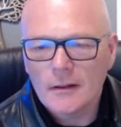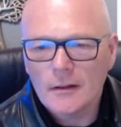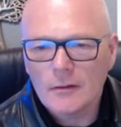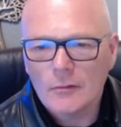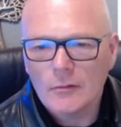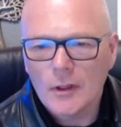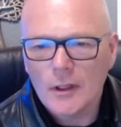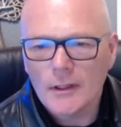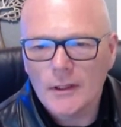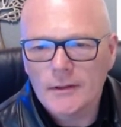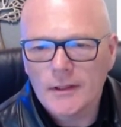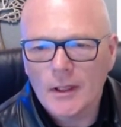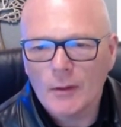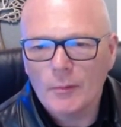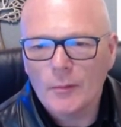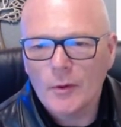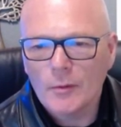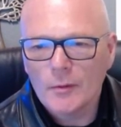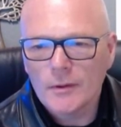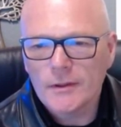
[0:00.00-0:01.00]
Right,
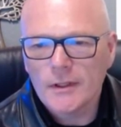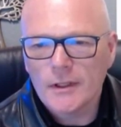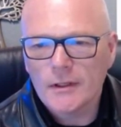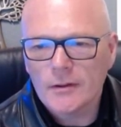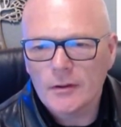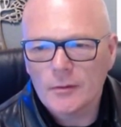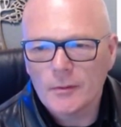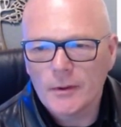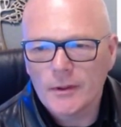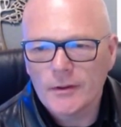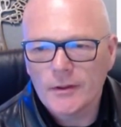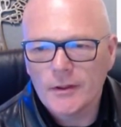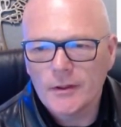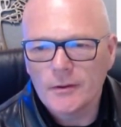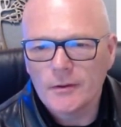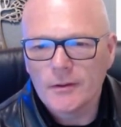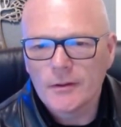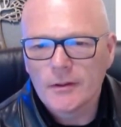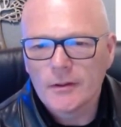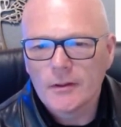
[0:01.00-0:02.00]
helping companies with their social media is
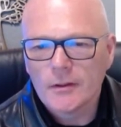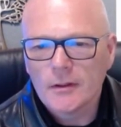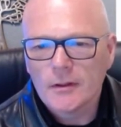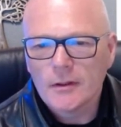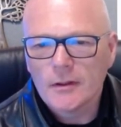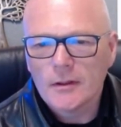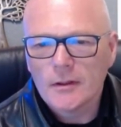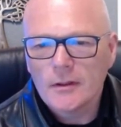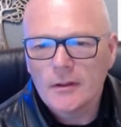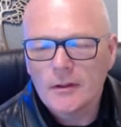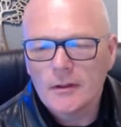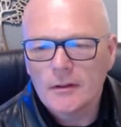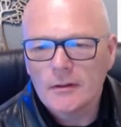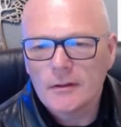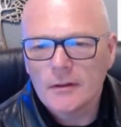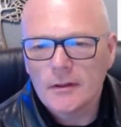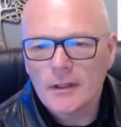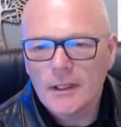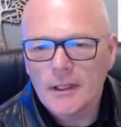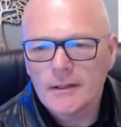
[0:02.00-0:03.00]
huge. And
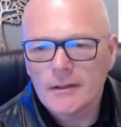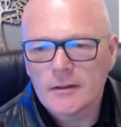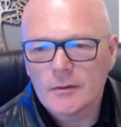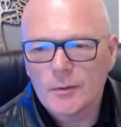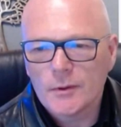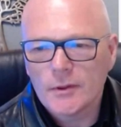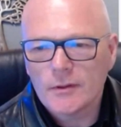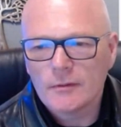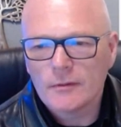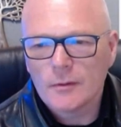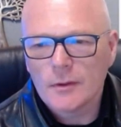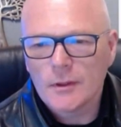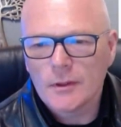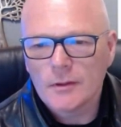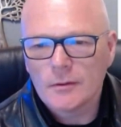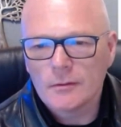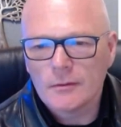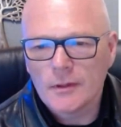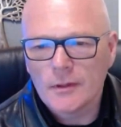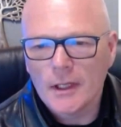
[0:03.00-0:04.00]
today's a position we work
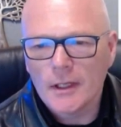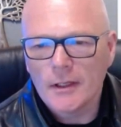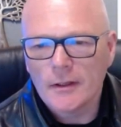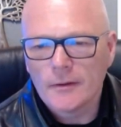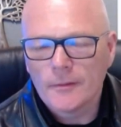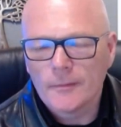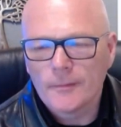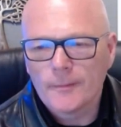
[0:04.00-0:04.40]
200 a day.